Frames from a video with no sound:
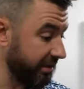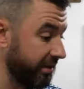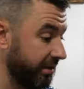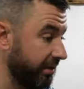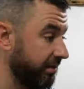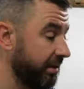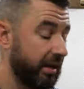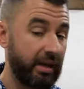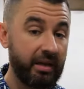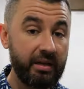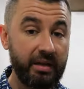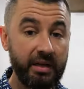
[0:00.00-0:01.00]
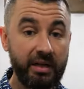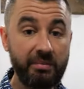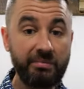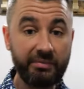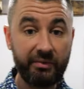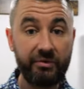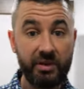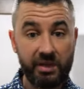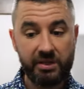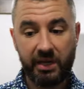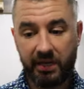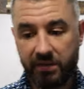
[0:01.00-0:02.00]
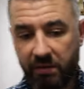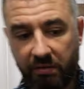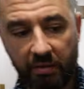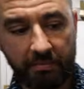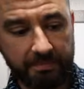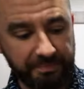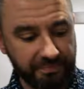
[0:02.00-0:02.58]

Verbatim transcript: in here for this size unit.